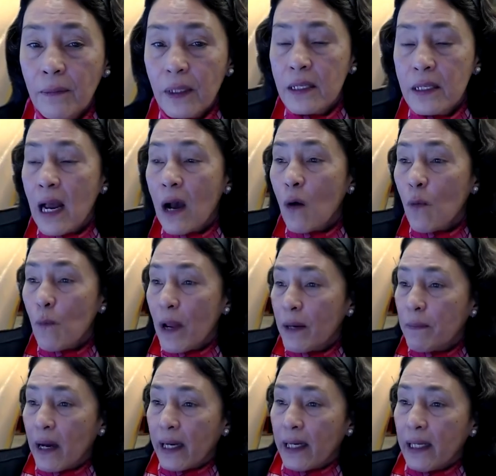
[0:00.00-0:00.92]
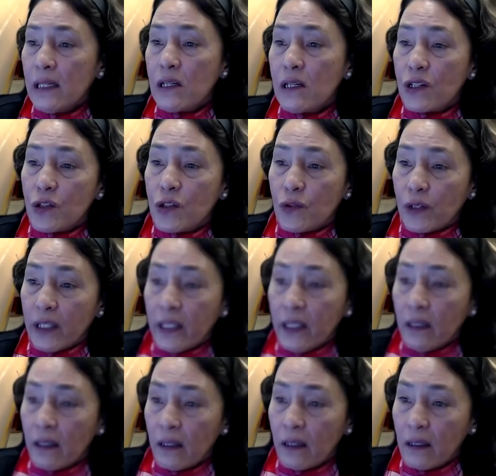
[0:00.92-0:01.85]
it's now made by
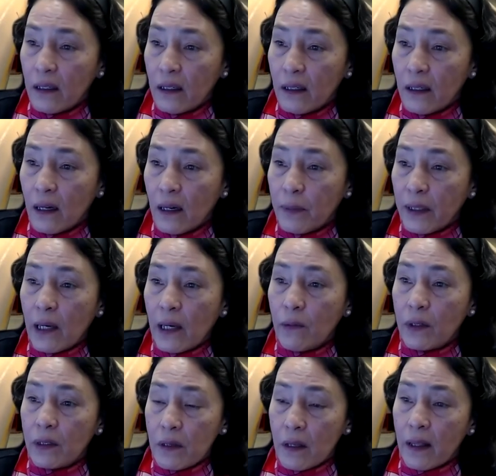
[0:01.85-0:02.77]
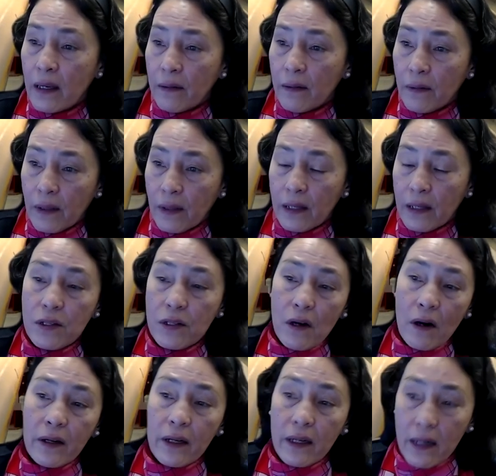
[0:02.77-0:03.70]
industry, uh, but they were they, they
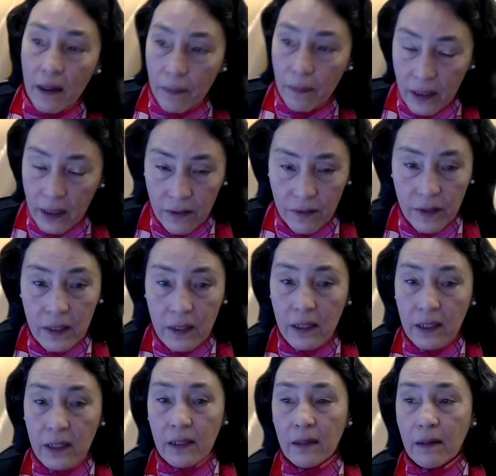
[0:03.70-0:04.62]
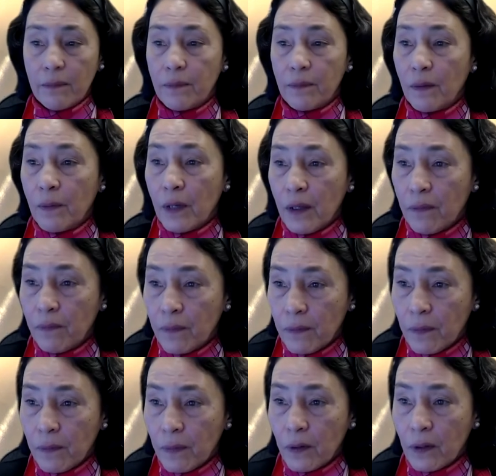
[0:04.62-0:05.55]
started, I believe, in the um, it,
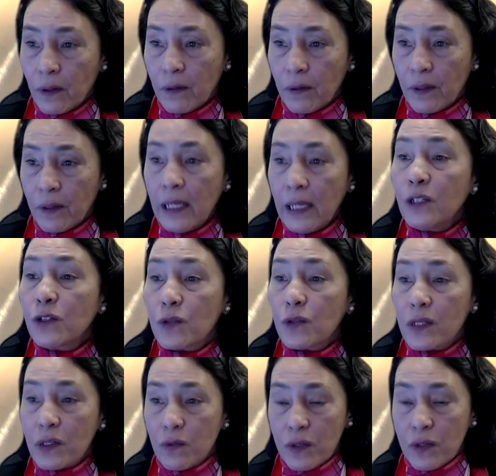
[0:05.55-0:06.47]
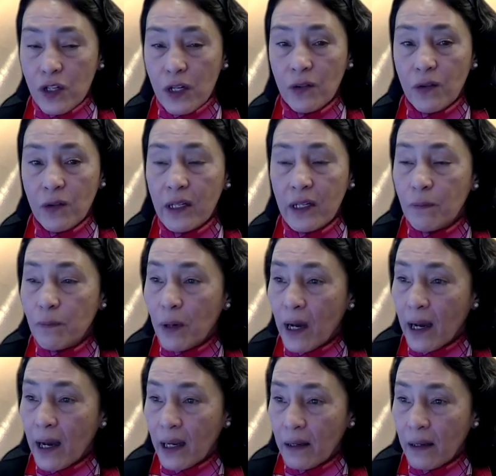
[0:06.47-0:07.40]
the interest was generated
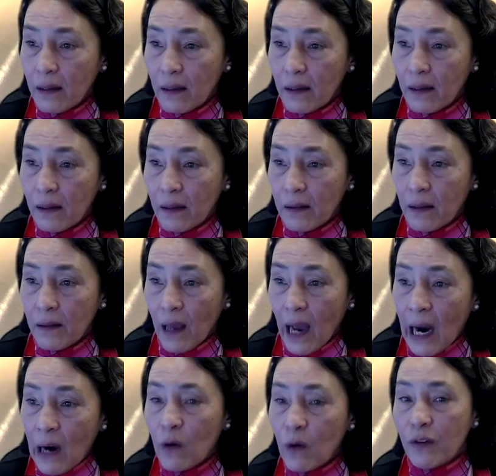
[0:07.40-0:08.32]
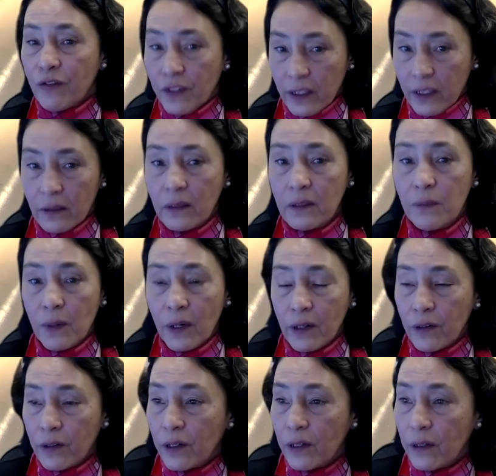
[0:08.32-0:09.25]
by our field,
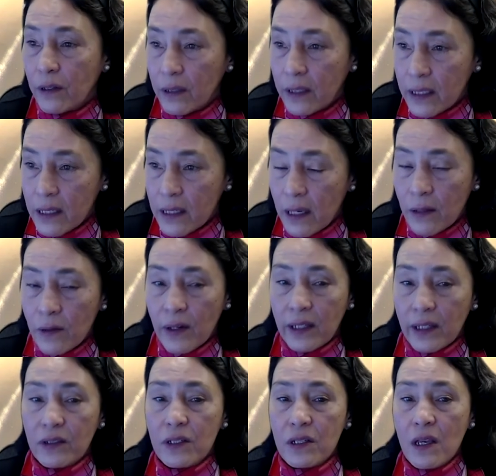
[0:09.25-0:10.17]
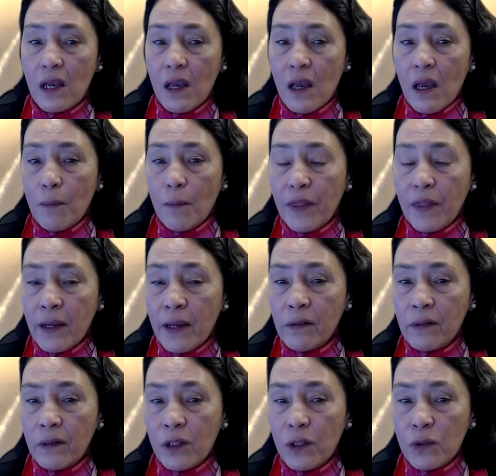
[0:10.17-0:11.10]
particle accelerators. But they are
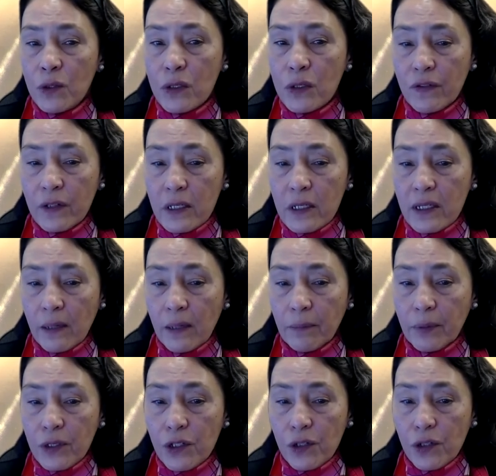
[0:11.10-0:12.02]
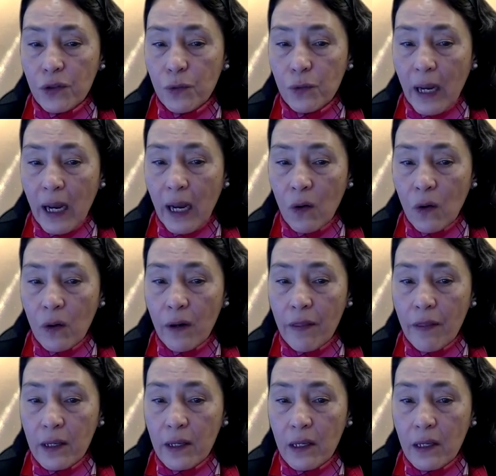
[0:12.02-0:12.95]
used, for example, to power
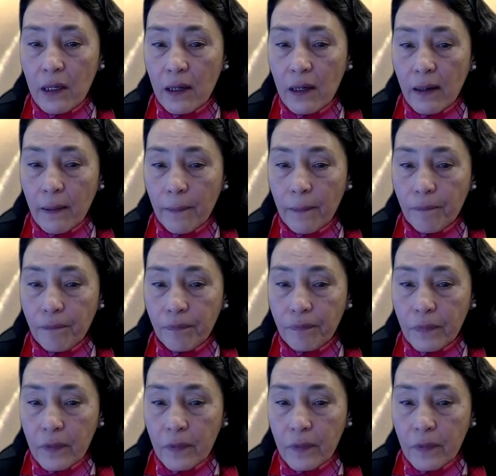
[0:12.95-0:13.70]
the um,